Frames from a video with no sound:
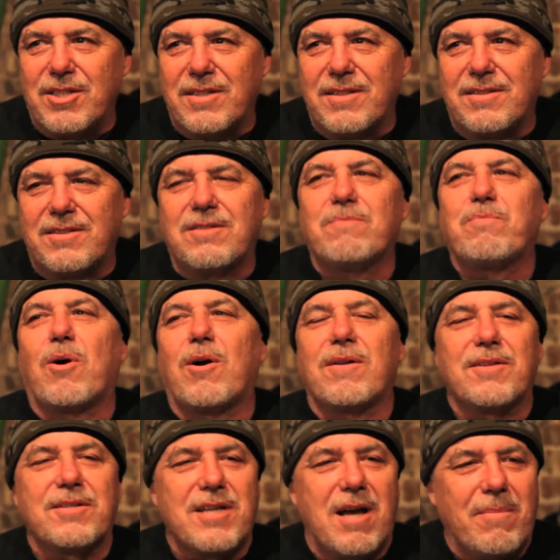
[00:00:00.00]
and part
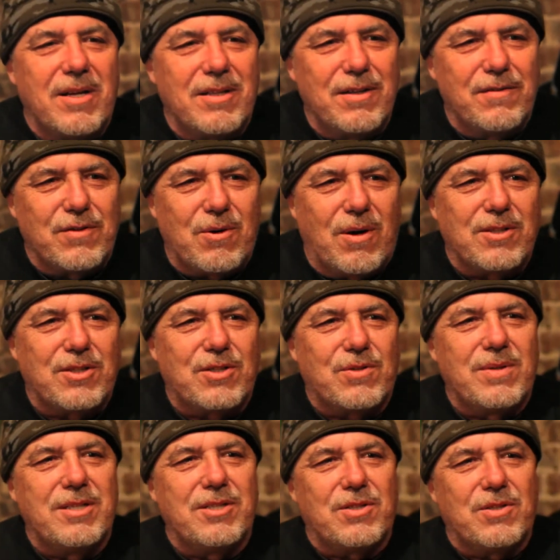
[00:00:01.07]
of the time I lived across the
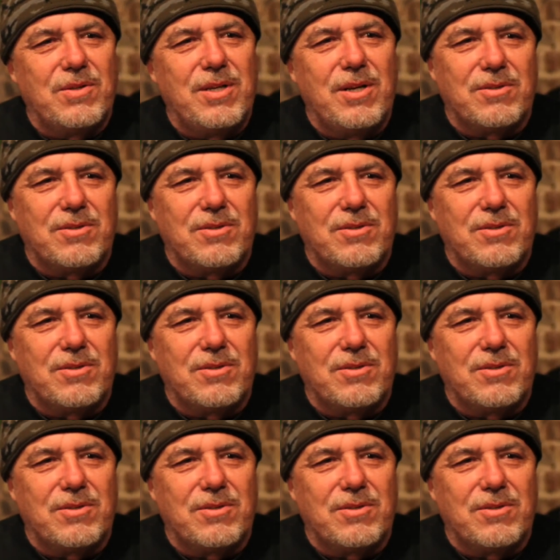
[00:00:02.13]
street at Studio